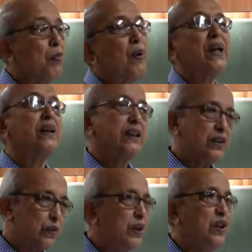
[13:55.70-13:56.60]
Well, it
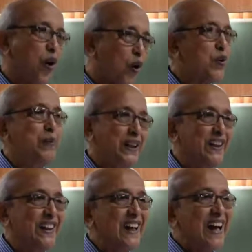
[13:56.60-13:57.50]
will not be
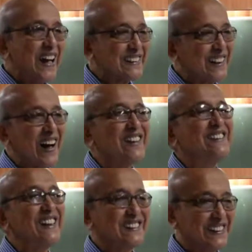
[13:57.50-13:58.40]
as large
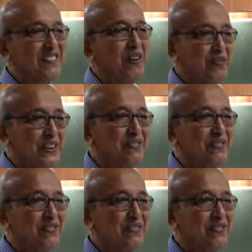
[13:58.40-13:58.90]
as sigma B,